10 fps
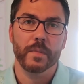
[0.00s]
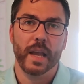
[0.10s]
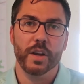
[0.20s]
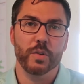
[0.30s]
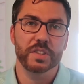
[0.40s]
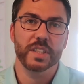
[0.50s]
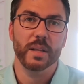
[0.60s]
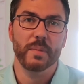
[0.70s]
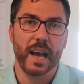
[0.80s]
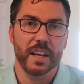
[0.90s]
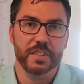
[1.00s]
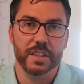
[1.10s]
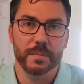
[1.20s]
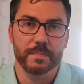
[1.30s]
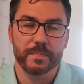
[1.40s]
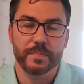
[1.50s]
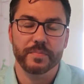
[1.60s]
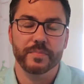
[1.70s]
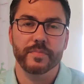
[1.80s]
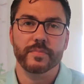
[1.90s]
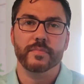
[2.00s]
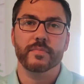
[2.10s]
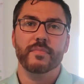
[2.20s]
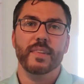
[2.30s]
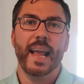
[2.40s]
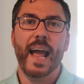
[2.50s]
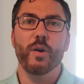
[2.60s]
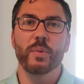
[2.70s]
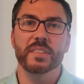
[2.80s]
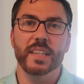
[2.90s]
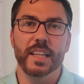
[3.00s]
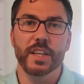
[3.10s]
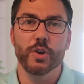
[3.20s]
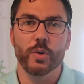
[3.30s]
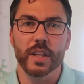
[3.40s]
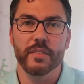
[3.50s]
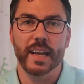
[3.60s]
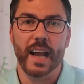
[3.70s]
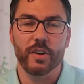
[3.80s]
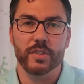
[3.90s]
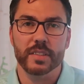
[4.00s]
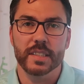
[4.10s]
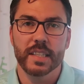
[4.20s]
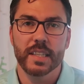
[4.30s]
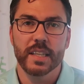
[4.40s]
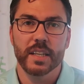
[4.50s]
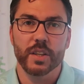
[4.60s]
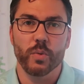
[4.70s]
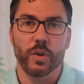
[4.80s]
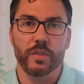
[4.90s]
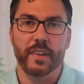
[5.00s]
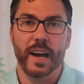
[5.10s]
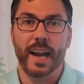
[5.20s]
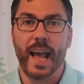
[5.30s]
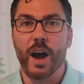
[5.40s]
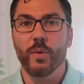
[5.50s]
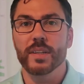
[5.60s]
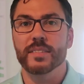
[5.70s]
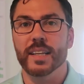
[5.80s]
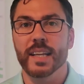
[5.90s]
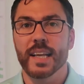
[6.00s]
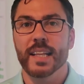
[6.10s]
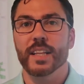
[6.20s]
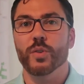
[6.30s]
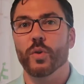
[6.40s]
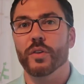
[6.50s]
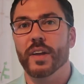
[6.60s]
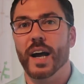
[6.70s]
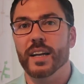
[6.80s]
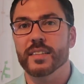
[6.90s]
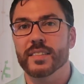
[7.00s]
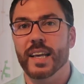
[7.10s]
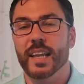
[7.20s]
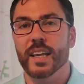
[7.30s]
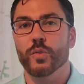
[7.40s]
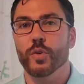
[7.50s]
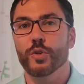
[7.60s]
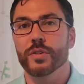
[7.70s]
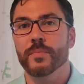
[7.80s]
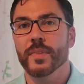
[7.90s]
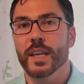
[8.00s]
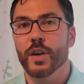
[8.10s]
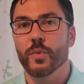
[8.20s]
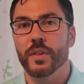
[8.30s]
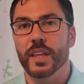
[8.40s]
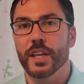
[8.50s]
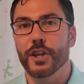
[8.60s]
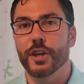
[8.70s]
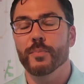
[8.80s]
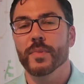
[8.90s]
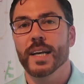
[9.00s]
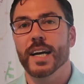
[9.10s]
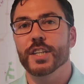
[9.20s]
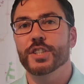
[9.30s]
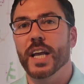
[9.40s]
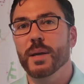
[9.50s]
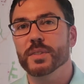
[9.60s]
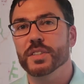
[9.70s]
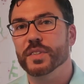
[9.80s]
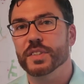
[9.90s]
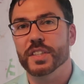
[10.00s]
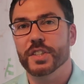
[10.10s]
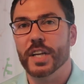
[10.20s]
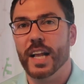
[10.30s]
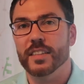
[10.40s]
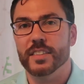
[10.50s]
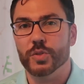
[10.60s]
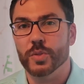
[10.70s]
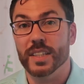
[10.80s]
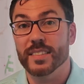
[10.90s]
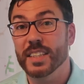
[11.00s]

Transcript: Hey Christian, let me ask you, how is it that you are living out the Word of God? How is it that the Word of God is taking root within you? James is just going to challenge us with this.